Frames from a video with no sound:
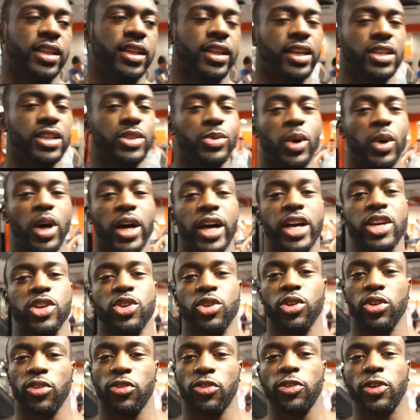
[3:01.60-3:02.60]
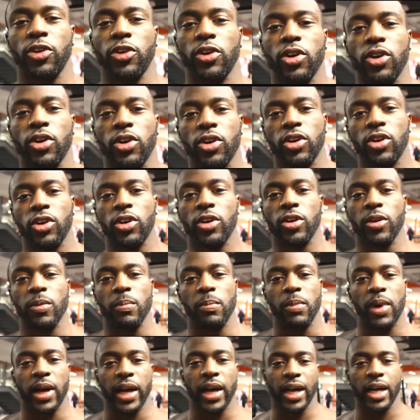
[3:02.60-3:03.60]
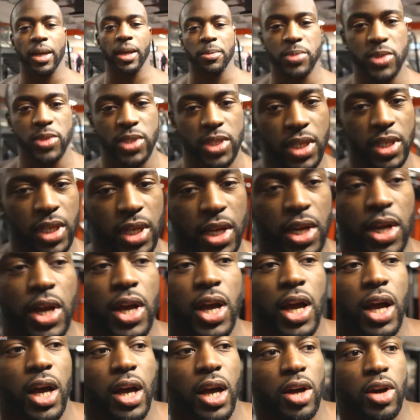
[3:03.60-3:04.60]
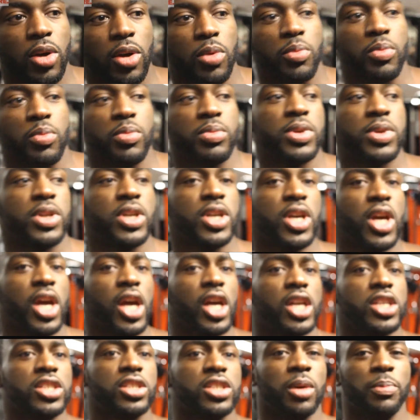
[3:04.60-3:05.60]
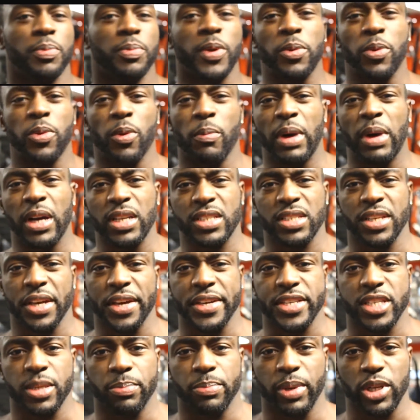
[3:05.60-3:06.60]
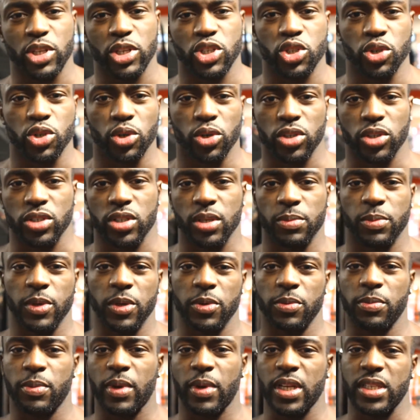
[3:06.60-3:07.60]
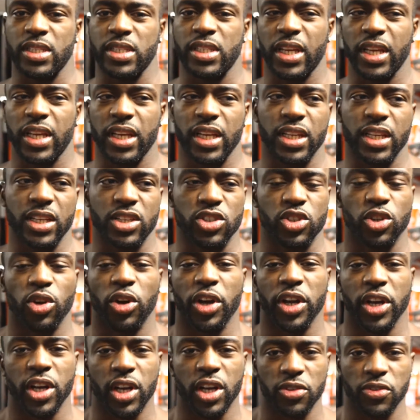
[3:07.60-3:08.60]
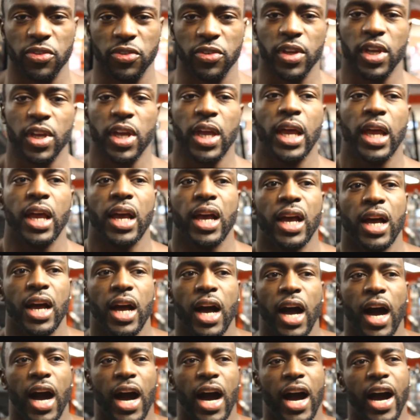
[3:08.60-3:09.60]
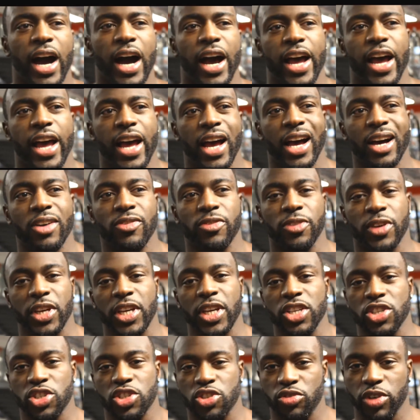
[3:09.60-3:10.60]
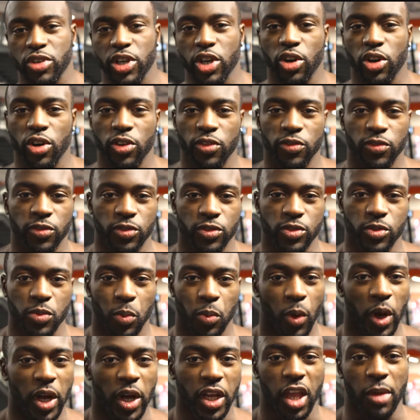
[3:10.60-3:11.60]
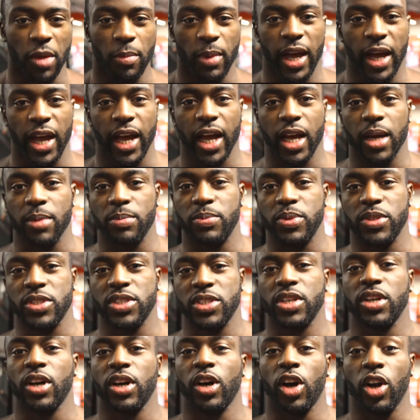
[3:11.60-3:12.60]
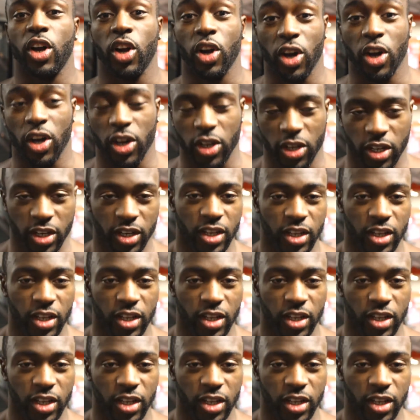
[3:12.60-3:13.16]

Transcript: That's what I do for my abs. Some people might say it's a bit short, some people might say it's not enough. I have a history of working my abs a lot.